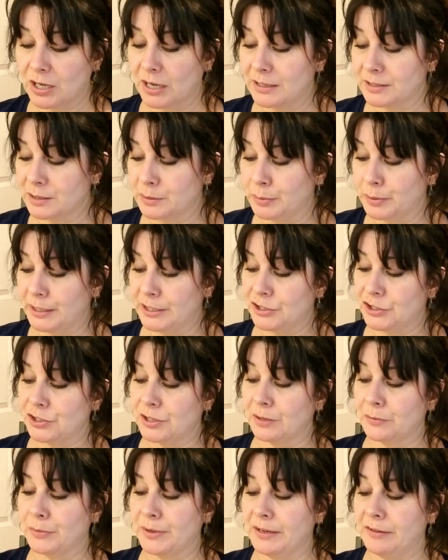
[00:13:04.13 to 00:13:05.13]
contemplation
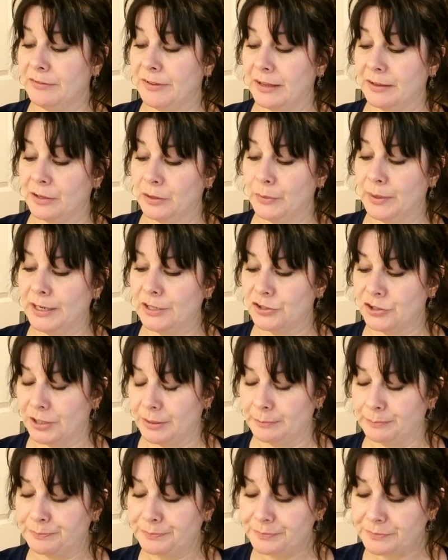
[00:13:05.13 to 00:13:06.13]
and
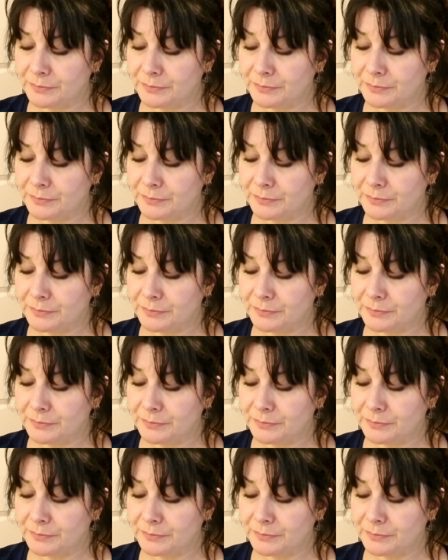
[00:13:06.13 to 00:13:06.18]
reevaluation,